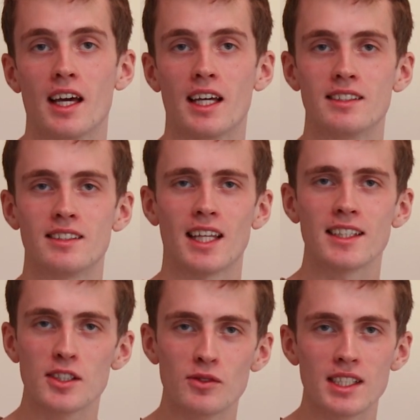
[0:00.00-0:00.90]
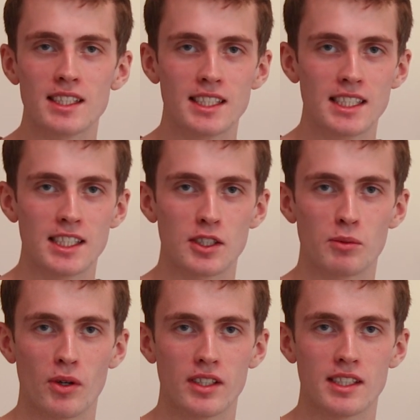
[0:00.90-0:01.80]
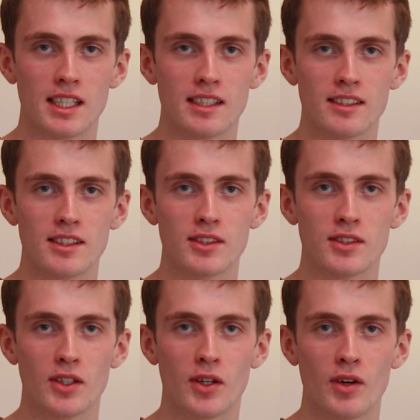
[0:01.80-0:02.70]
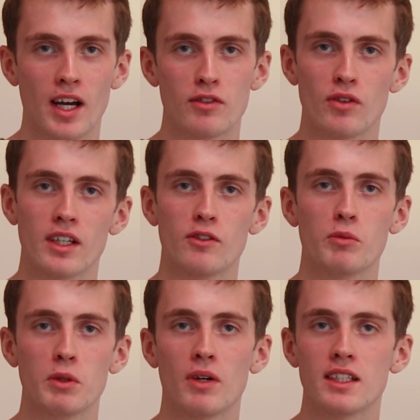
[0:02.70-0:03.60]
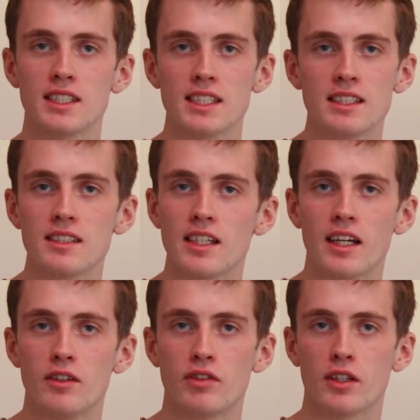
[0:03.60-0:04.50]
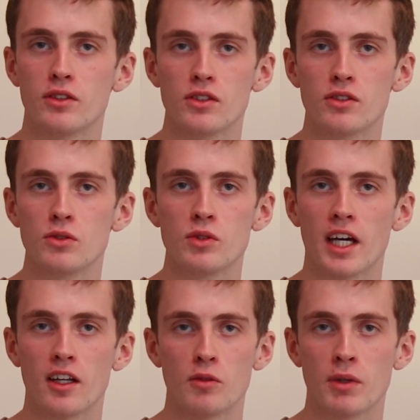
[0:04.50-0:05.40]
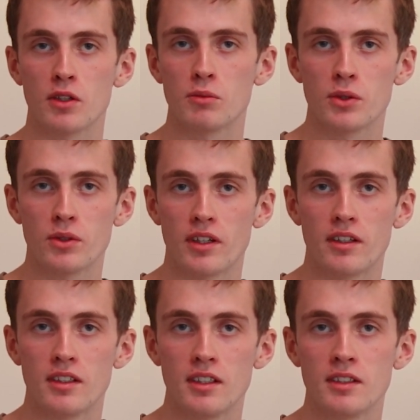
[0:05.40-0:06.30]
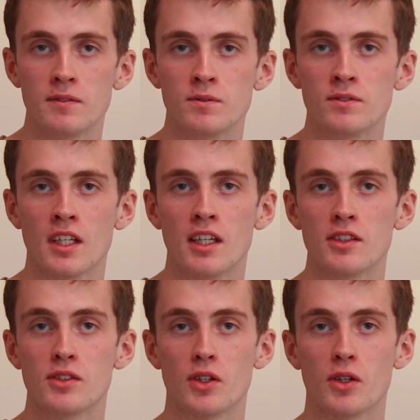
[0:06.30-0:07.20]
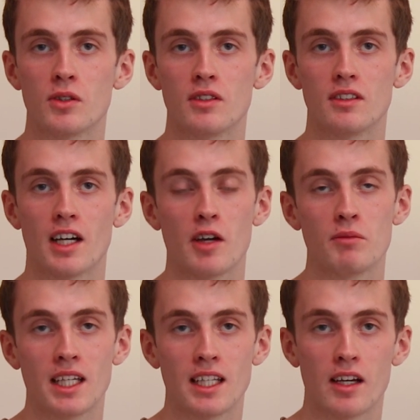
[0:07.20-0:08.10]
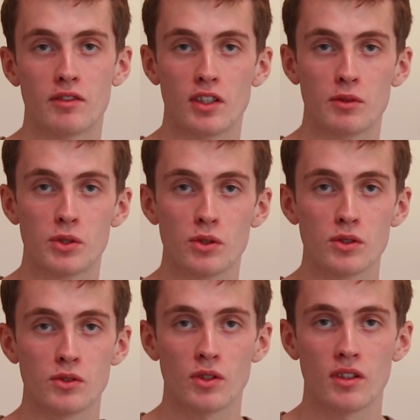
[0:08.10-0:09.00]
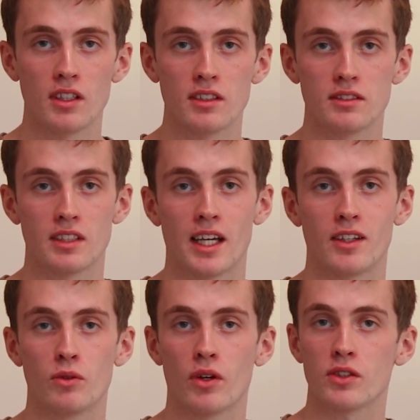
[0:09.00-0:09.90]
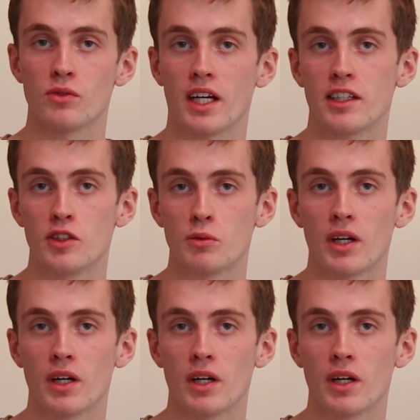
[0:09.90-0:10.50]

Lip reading: And that's a really tedious process. So I thought it would be much easier if I could just do that on my computer. So I made a Philips Hue Controller that works right in your